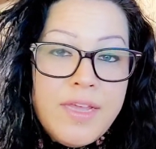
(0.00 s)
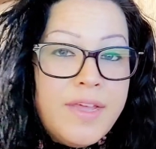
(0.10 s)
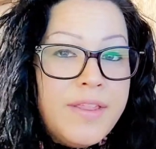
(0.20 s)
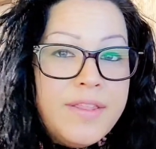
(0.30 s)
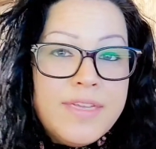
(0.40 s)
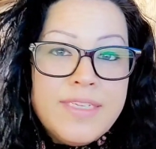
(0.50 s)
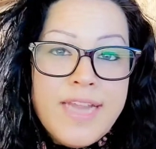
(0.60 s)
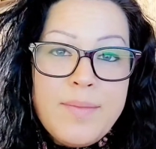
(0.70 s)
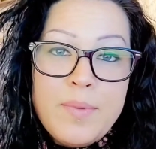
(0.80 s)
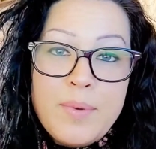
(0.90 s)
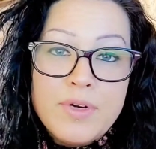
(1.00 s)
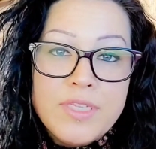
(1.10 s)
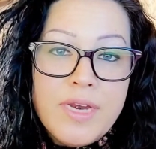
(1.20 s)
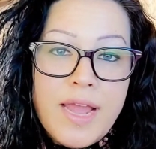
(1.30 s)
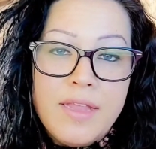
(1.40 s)
This type of
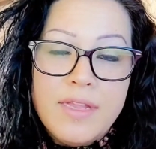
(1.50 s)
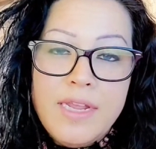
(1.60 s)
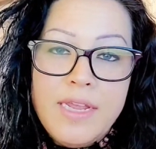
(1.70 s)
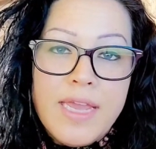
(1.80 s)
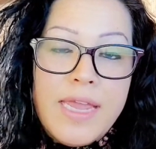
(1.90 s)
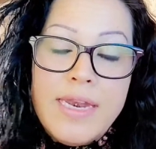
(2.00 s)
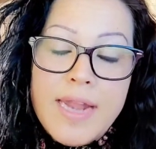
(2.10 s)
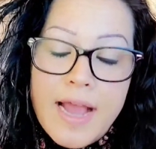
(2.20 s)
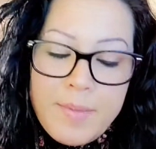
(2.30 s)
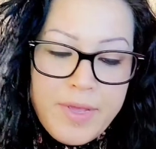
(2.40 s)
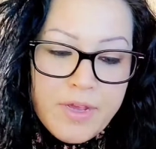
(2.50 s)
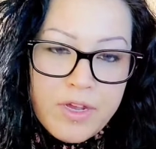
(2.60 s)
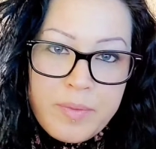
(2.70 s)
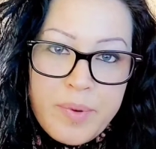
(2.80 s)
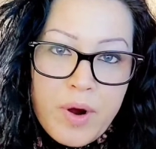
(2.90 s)
personality cannot be a
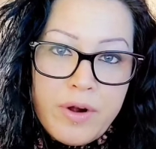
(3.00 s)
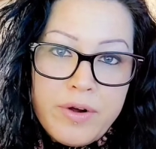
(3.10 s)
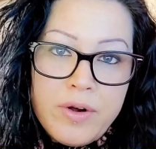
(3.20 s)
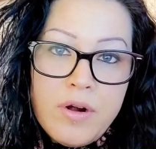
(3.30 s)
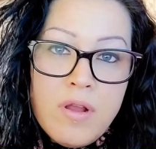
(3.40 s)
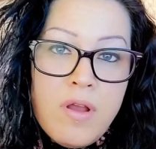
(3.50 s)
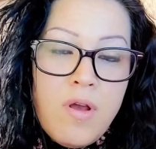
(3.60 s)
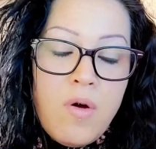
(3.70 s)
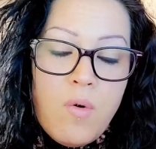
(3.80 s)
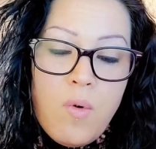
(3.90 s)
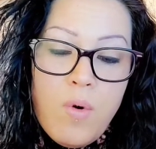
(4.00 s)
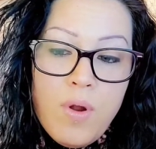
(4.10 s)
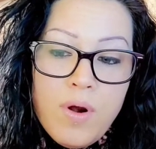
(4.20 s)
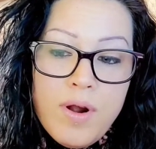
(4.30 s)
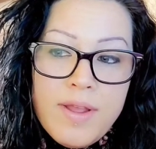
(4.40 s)
good partner
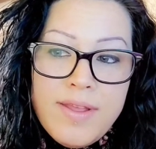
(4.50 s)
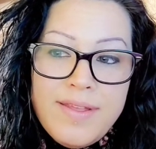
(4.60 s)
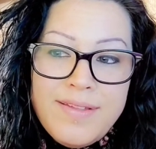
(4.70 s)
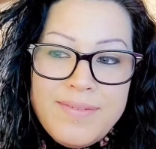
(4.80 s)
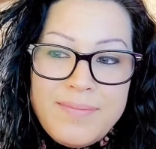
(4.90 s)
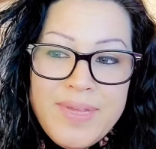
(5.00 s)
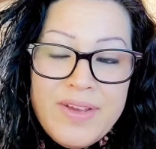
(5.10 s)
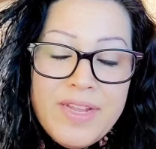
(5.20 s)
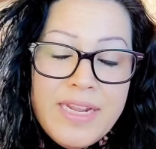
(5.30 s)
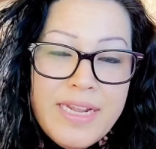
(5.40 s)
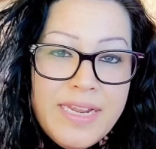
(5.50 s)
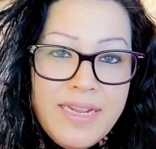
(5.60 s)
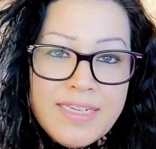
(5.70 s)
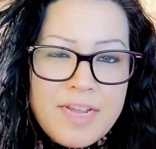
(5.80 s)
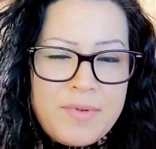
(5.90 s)
or be good in any
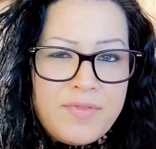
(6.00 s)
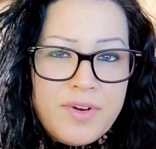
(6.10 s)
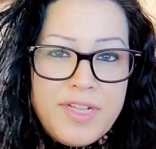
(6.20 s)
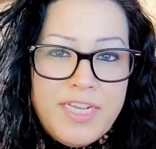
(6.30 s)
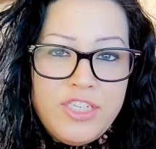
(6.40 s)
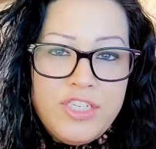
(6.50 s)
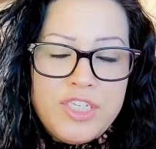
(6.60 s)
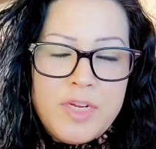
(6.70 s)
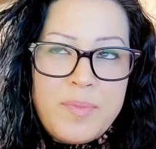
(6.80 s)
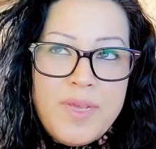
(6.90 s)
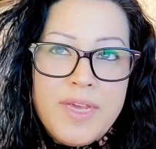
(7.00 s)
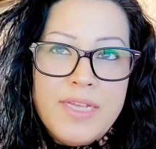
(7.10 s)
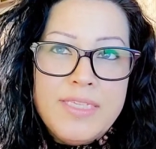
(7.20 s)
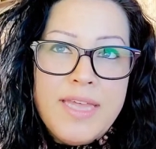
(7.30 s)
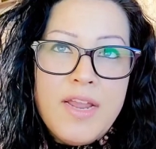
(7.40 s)
type of relationship
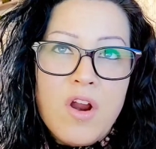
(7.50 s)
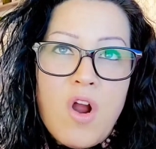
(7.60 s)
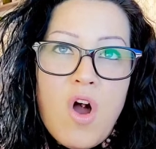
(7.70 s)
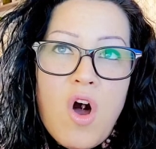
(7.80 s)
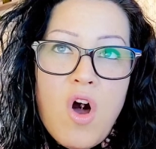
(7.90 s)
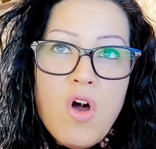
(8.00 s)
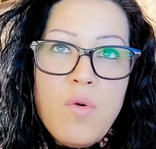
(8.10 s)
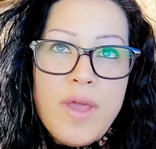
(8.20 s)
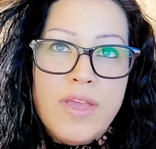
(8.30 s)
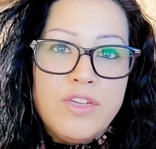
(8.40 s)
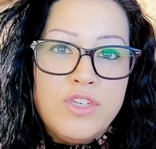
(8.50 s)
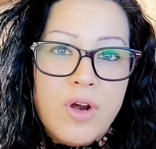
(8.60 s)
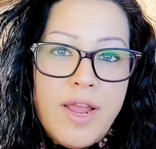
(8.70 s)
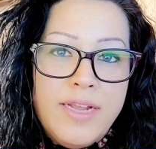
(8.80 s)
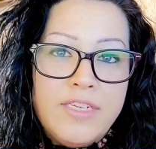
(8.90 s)
because they are always
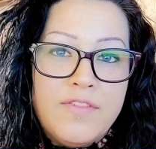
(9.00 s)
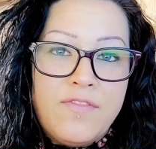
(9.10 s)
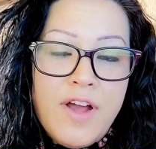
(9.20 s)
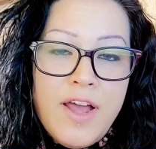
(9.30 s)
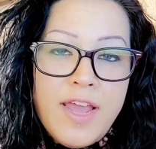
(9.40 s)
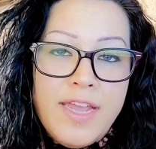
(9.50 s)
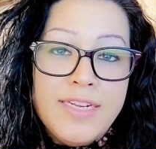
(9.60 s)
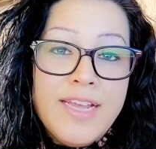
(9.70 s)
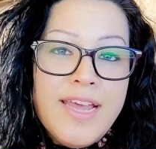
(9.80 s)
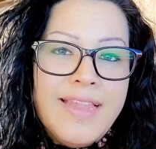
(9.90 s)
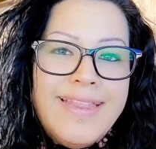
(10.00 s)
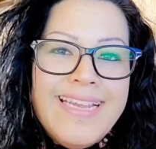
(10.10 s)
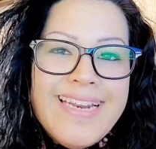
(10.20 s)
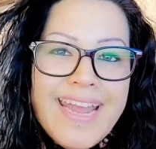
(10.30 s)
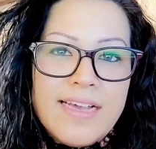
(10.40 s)
trying to find the
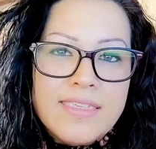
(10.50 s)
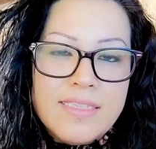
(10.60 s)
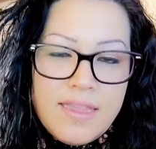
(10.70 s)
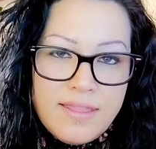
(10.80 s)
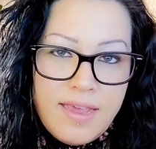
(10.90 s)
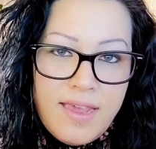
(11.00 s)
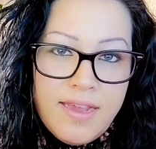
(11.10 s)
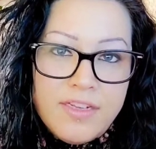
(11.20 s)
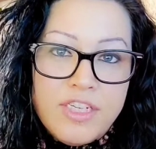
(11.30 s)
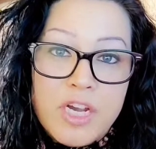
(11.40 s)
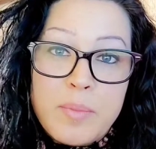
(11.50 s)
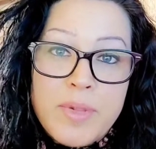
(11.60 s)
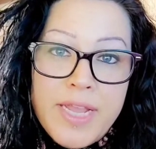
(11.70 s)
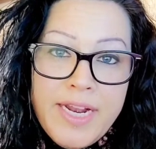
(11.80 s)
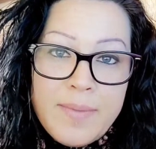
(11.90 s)
next thing to
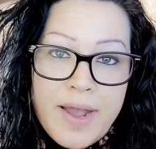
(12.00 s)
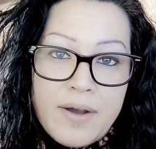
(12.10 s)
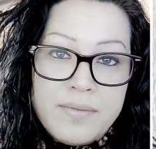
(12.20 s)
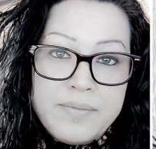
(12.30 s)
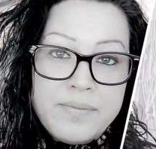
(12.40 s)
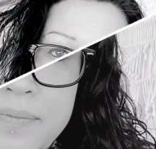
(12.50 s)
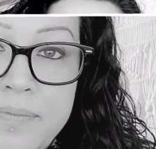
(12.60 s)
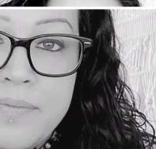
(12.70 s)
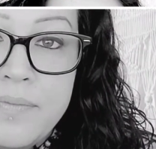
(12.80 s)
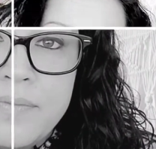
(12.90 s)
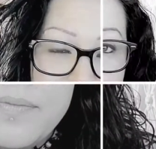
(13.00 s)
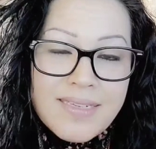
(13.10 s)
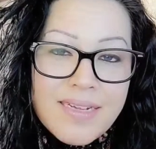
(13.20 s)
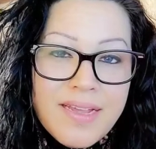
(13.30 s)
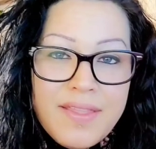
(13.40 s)
complain about. Despite
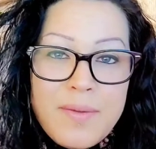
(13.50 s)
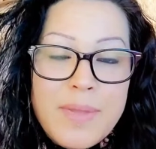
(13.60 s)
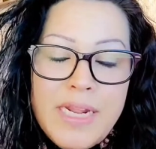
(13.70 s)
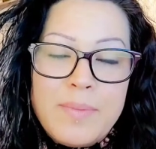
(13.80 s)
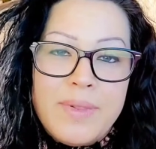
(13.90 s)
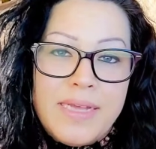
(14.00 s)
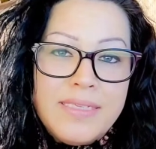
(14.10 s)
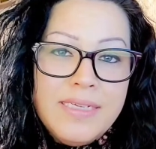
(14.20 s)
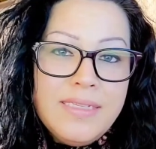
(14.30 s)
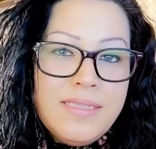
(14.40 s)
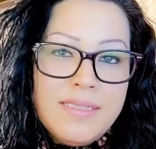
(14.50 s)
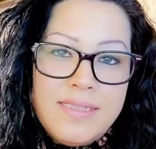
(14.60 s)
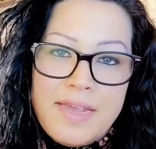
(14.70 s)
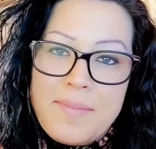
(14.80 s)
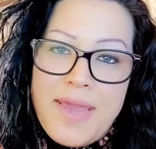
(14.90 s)
the many blessings
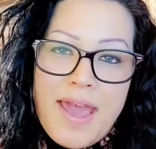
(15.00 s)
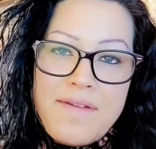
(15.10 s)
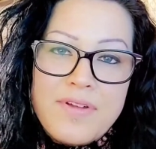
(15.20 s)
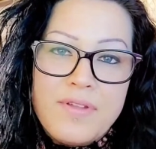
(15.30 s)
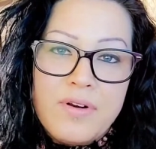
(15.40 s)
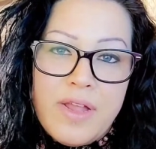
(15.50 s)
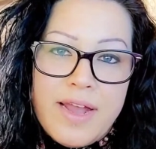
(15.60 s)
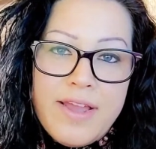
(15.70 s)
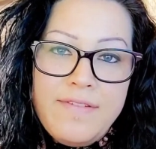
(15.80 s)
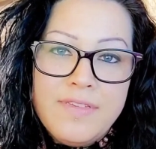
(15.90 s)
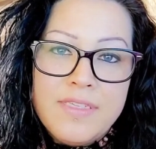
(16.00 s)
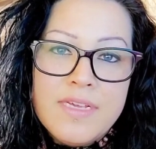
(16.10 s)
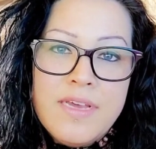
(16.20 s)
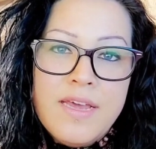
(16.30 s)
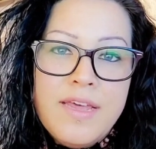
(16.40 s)
they may have in their lives,
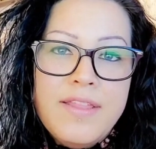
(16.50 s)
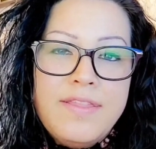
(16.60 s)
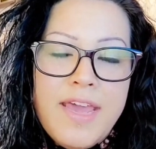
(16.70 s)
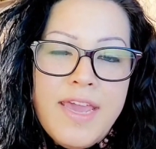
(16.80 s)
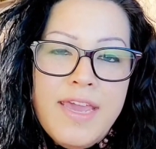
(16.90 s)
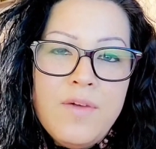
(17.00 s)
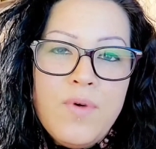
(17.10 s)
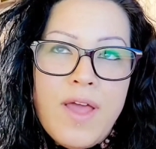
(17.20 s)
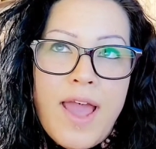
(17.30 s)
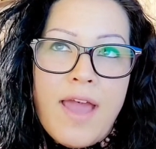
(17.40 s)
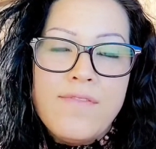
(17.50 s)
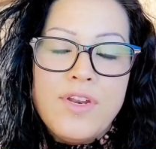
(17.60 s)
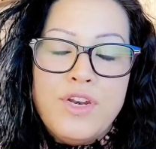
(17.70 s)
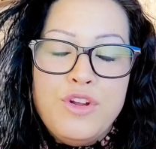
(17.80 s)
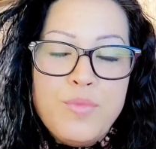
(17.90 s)
they will have
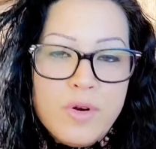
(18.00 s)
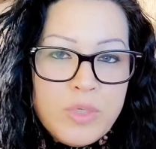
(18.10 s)
numerous